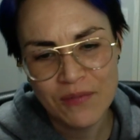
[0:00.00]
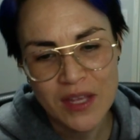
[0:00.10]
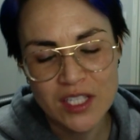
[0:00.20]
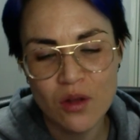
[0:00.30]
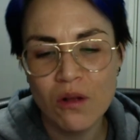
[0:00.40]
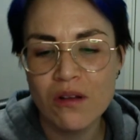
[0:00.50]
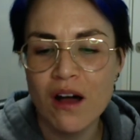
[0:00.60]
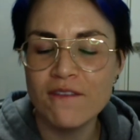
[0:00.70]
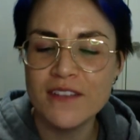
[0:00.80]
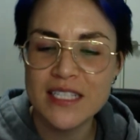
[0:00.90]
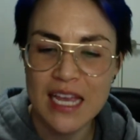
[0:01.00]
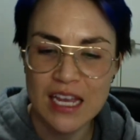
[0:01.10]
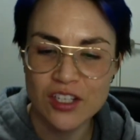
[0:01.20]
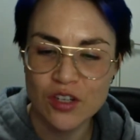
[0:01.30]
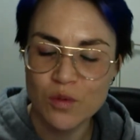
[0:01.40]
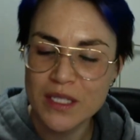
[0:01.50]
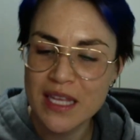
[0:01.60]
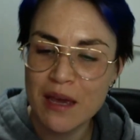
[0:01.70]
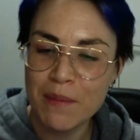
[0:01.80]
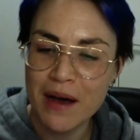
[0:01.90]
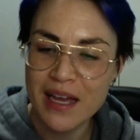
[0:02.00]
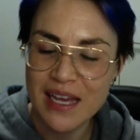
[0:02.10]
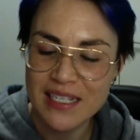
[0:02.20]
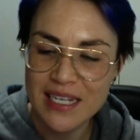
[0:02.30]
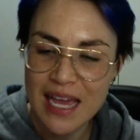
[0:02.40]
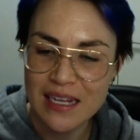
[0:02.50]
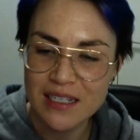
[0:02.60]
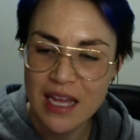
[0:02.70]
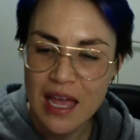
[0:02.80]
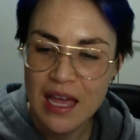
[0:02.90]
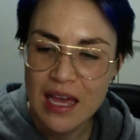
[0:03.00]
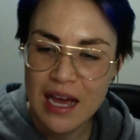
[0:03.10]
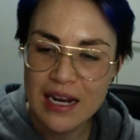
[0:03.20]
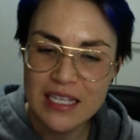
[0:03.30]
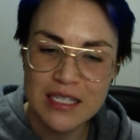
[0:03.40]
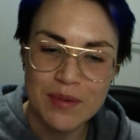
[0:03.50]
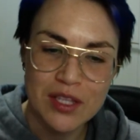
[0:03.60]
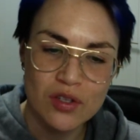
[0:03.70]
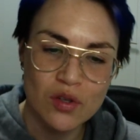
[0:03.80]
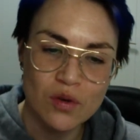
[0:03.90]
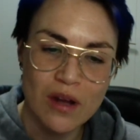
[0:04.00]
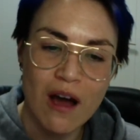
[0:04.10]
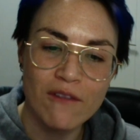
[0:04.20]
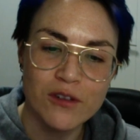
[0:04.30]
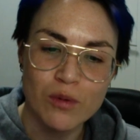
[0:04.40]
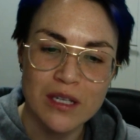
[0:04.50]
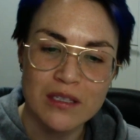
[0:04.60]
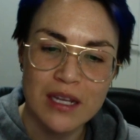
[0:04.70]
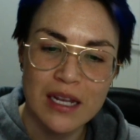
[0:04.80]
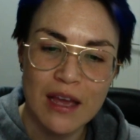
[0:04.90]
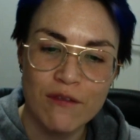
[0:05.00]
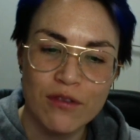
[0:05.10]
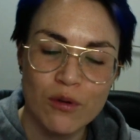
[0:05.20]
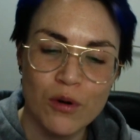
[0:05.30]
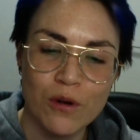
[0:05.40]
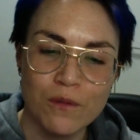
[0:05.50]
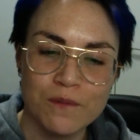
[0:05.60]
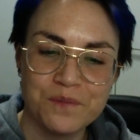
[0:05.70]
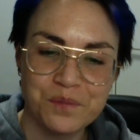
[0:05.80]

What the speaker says: As all conversation was thereby at an end, Elizabeth soon afterwards left the room.